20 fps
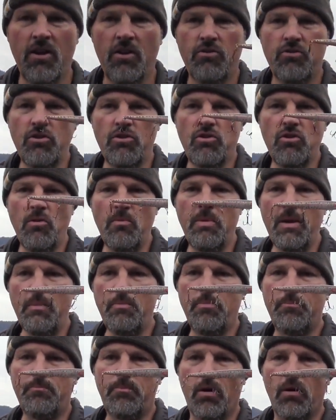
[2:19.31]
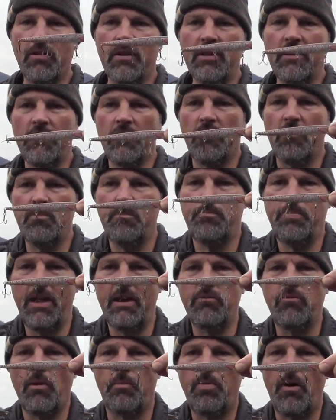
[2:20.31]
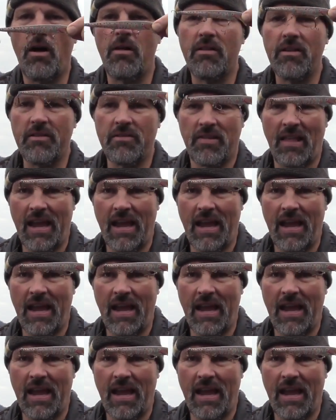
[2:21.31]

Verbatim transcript: should you be pulling, you know, big Rapalas